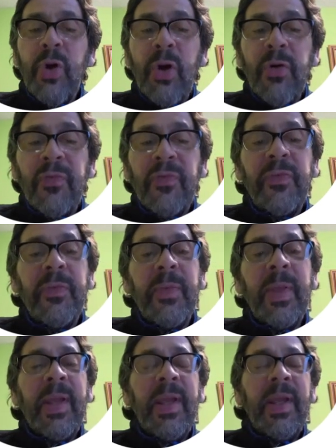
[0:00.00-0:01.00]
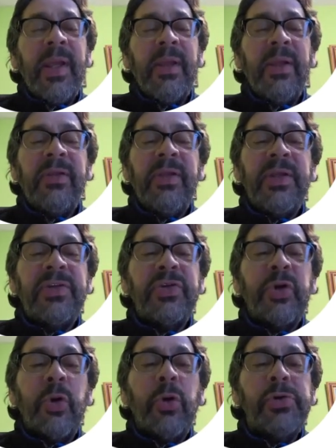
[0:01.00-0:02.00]
of is the
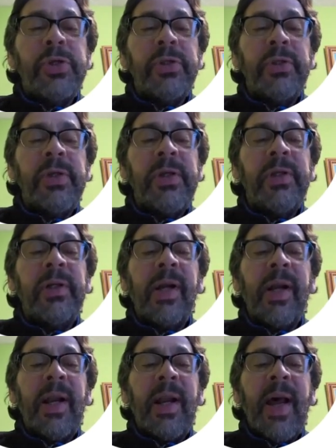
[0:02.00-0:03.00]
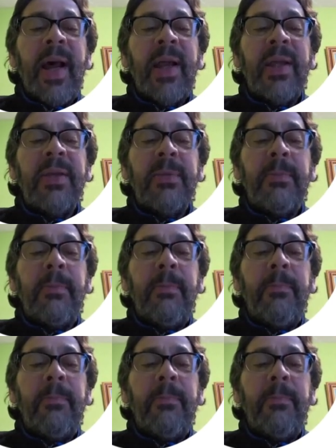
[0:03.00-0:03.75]
Schrodinger-like